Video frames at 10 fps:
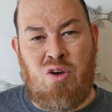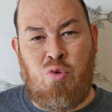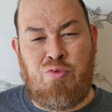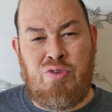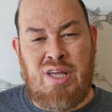and
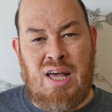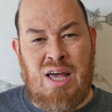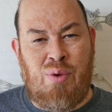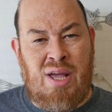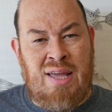hopefully,
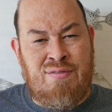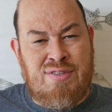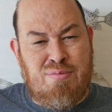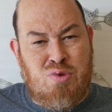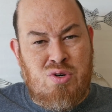I will
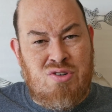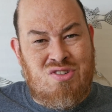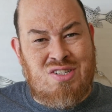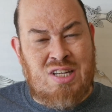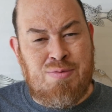have some
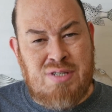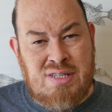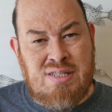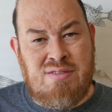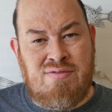more
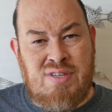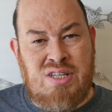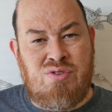substantive,